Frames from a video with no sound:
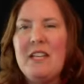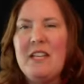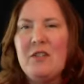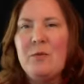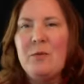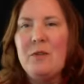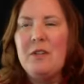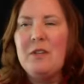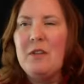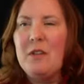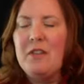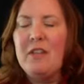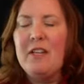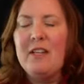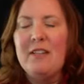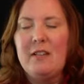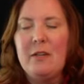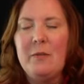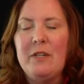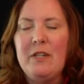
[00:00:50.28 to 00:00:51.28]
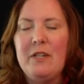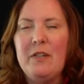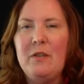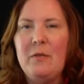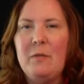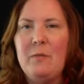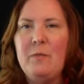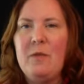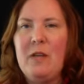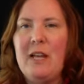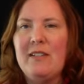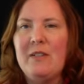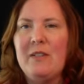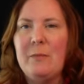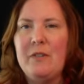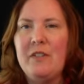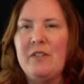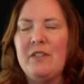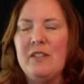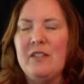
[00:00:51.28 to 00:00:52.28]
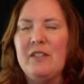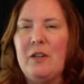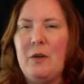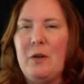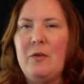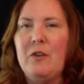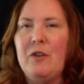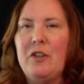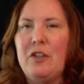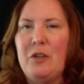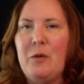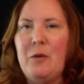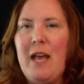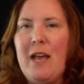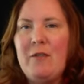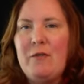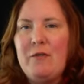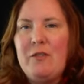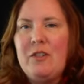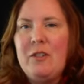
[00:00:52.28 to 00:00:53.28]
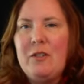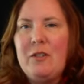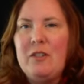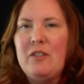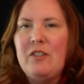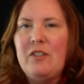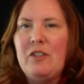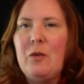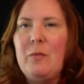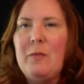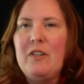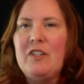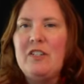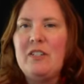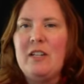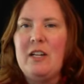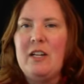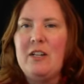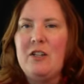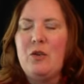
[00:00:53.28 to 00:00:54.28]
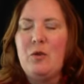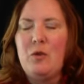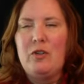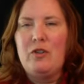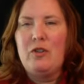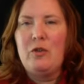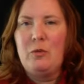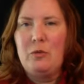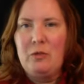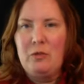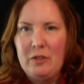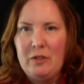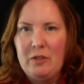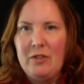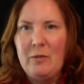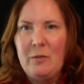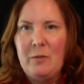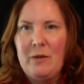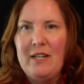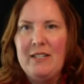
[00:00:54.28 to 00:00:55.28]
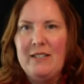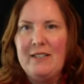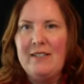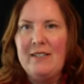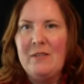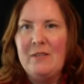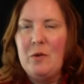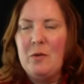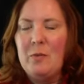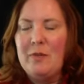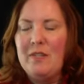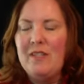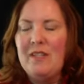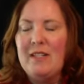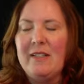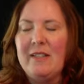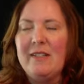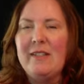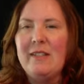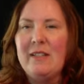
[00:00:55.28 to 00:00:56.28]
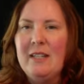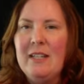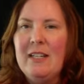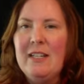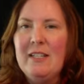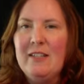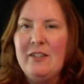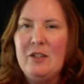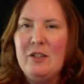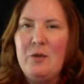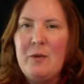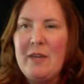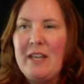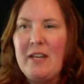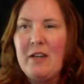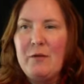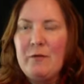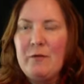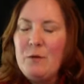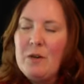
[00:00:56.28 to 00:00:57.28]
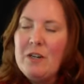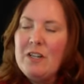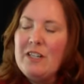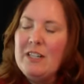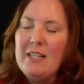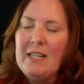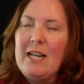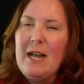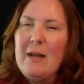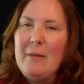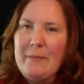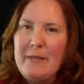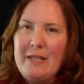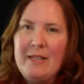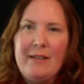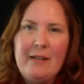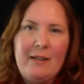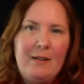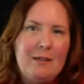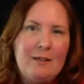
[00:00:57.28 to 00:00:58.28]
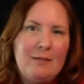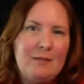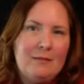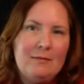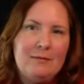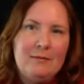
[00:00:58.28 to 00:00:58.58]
that's one of the things i mean as a business owner you have to so much is on your shoulders when it's a small business so you yeah. can't afford to not be there